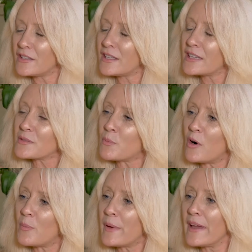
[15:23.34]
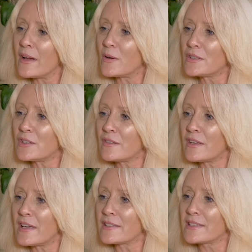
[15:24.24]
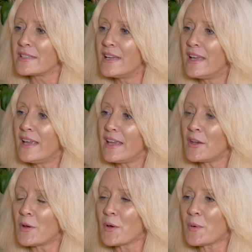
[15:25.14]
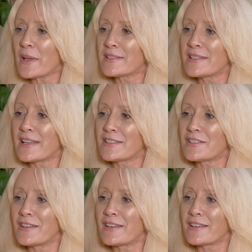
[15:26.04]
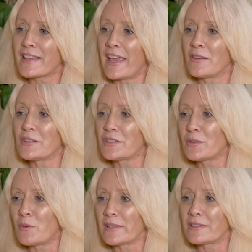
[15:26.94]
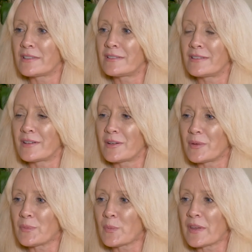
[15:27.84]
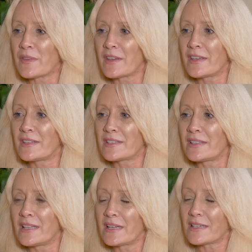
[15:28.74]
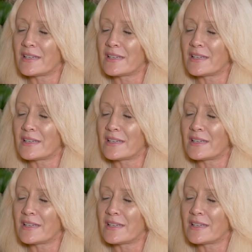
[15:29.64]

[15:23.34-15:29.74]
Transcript: do you think it's warping, or do you think it's counter to what you think kids are like?